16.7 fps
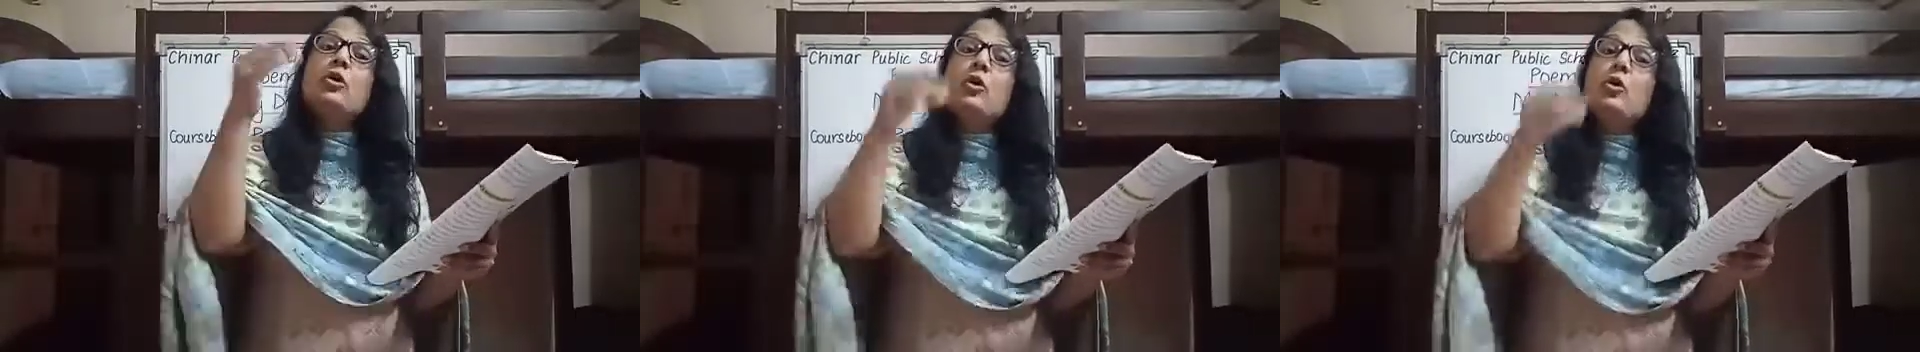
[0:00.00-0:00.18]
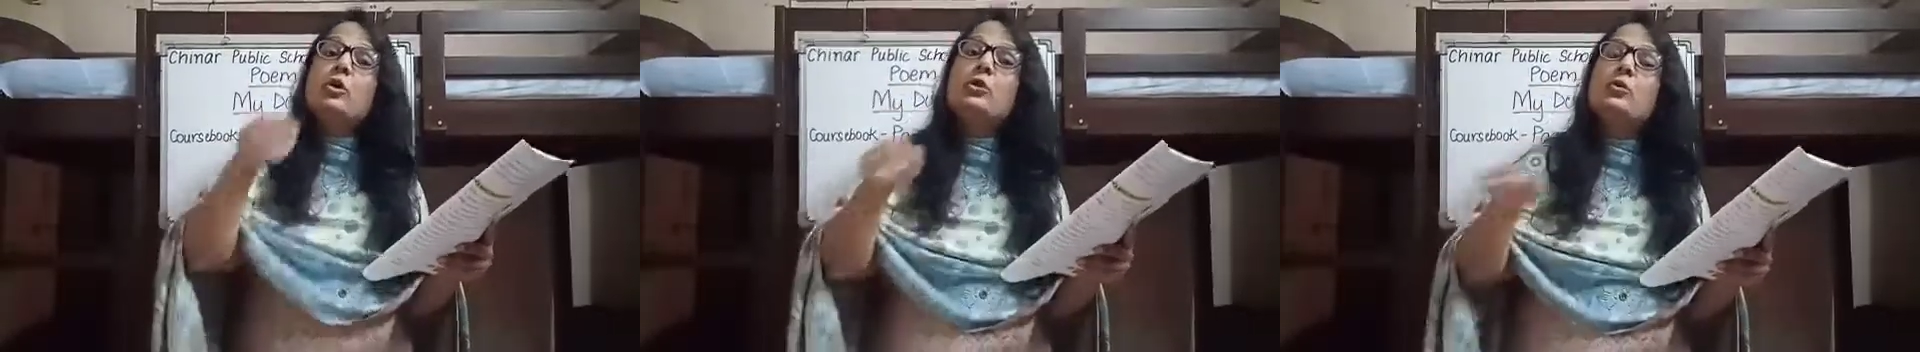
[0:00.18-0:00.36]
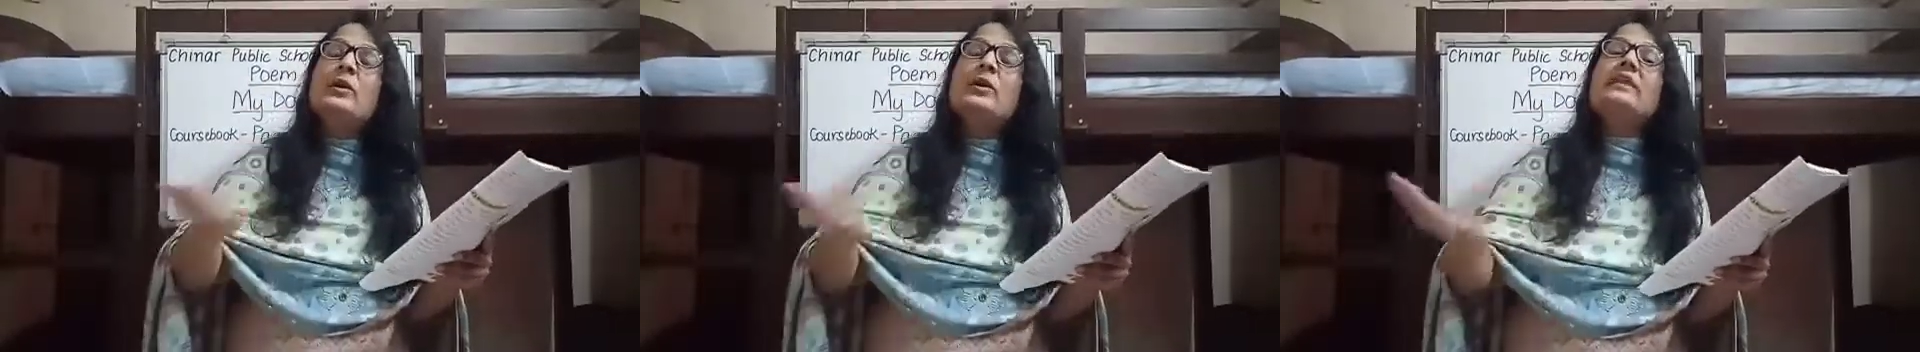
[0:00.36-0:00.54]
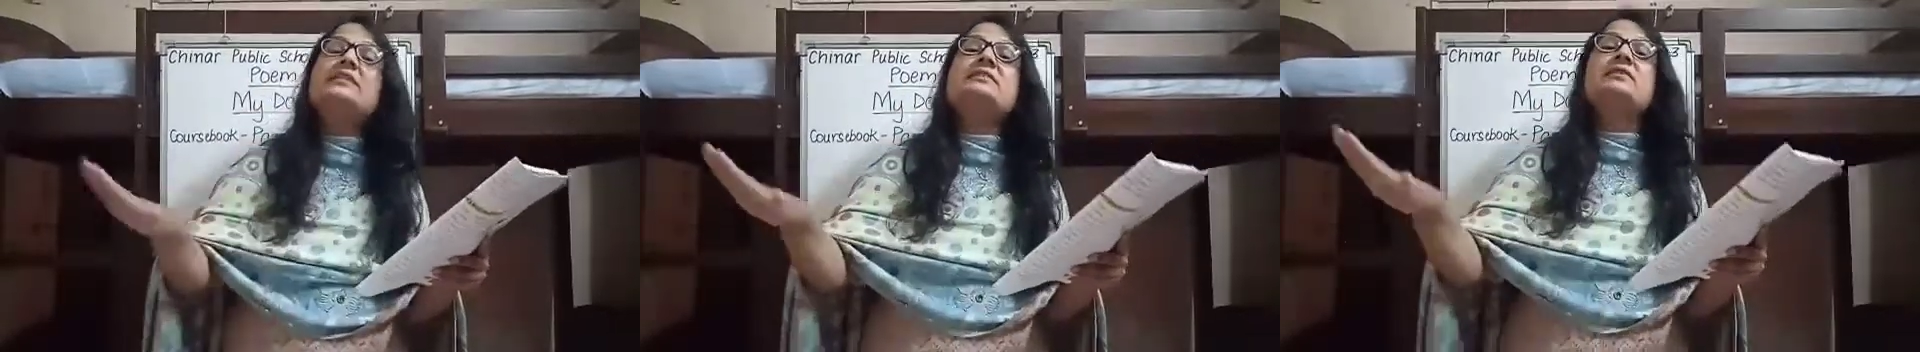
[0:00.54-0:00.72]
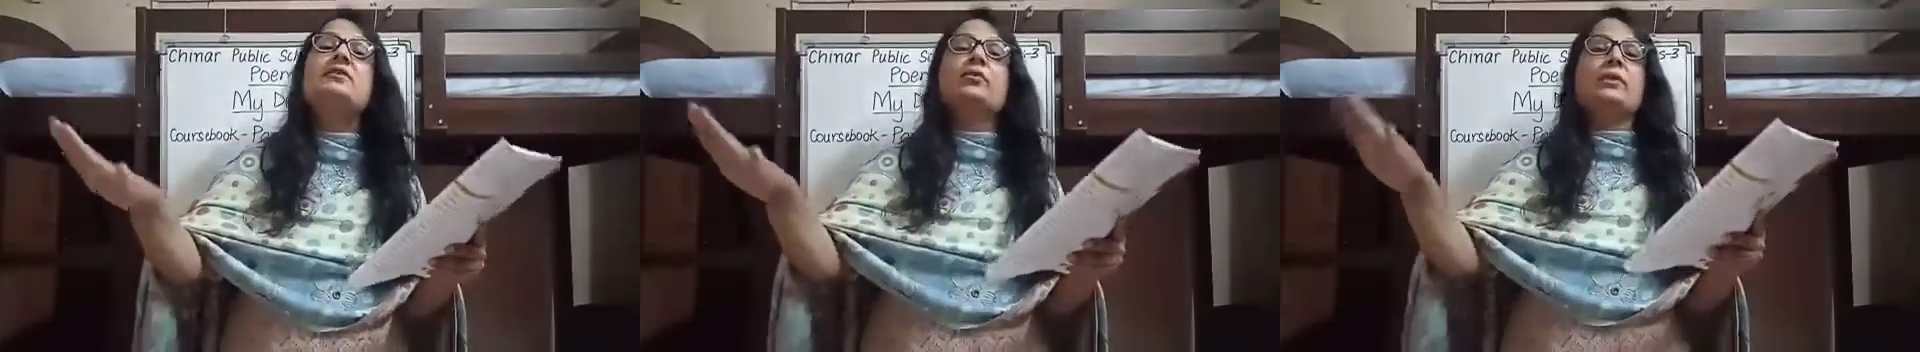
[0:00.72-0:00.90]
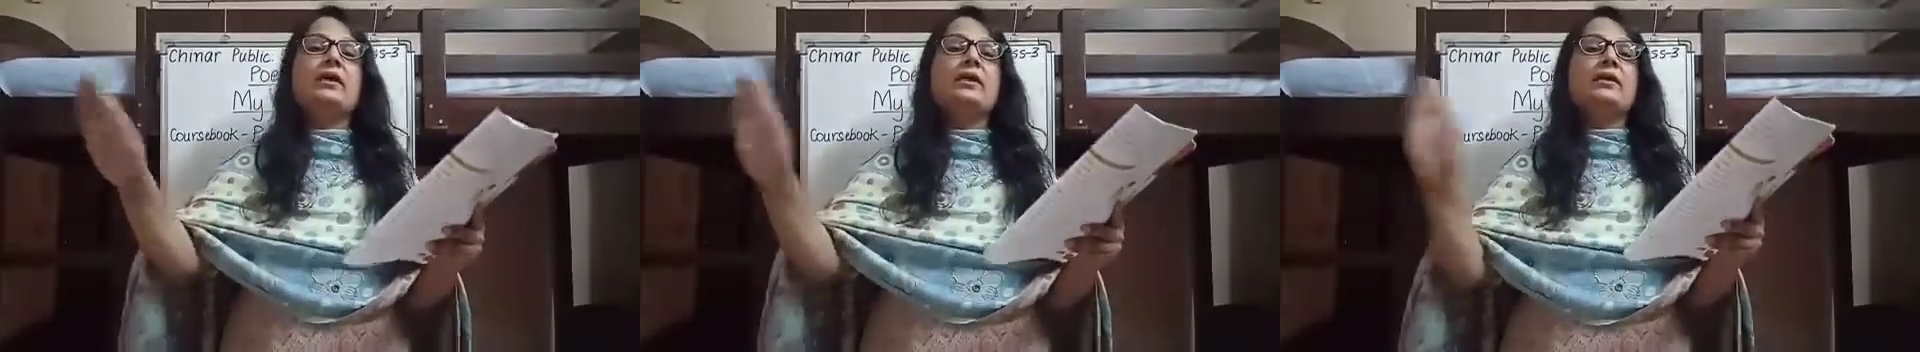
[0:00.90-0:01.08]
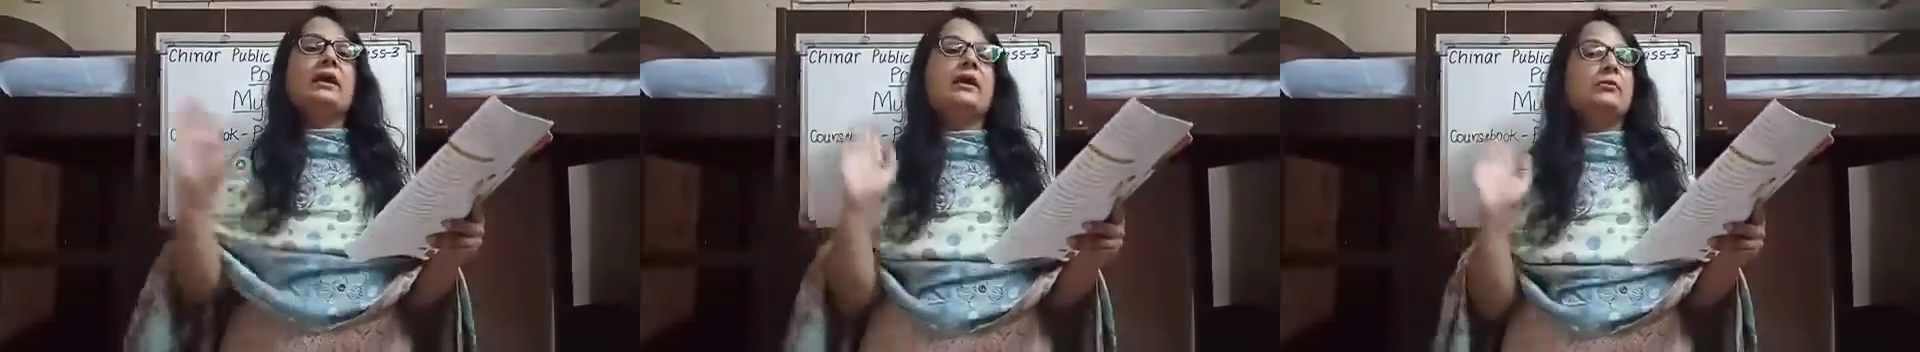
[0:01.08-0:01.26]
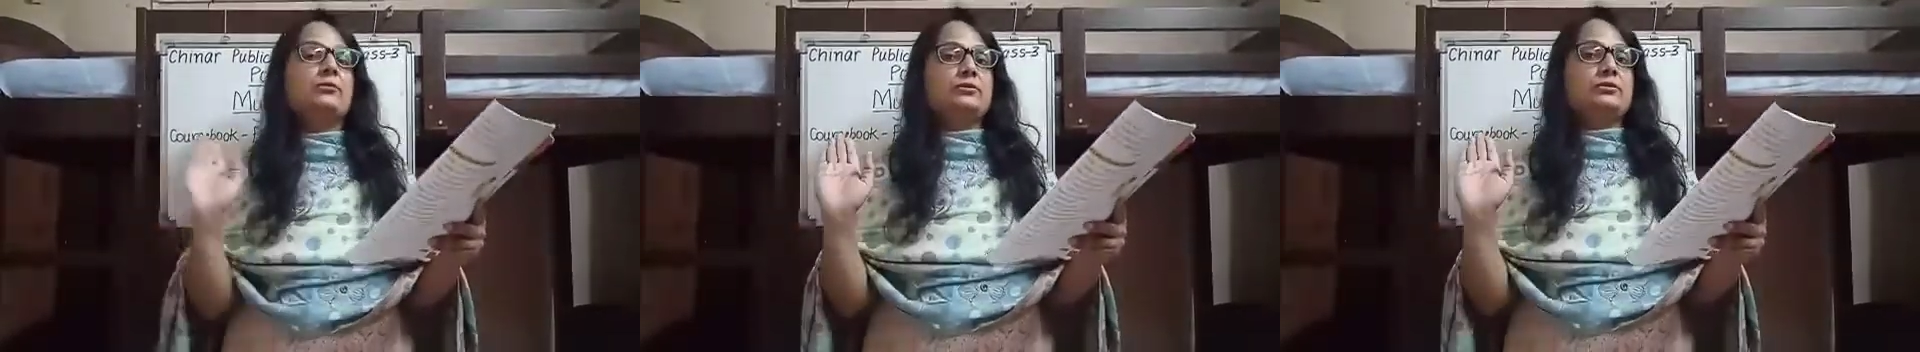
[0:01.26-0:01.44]
always looking
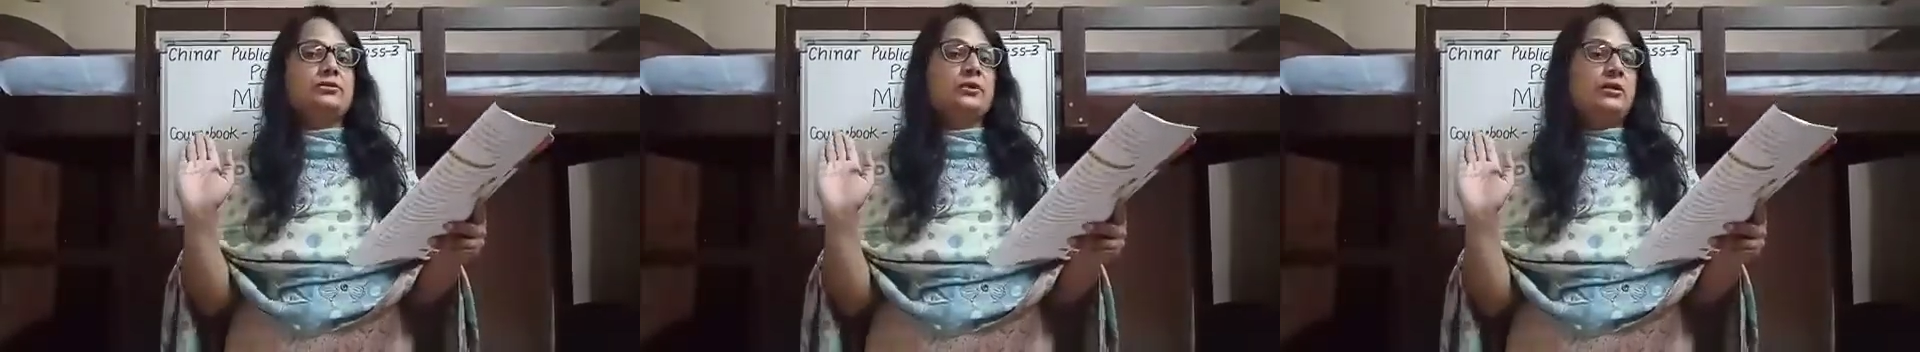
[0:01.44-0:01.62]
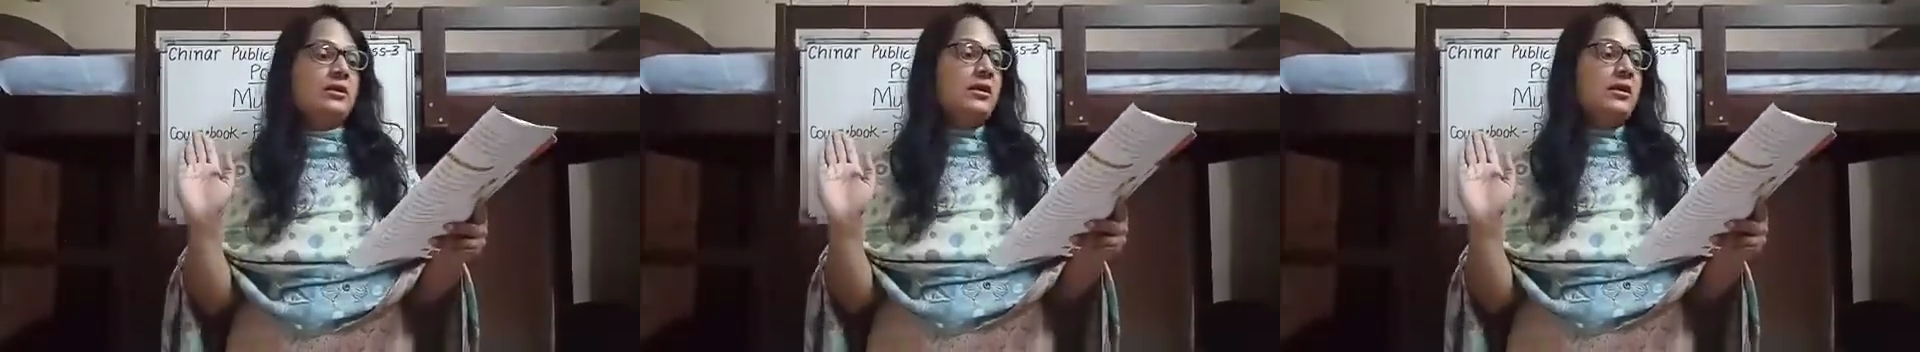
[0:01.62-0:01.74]
out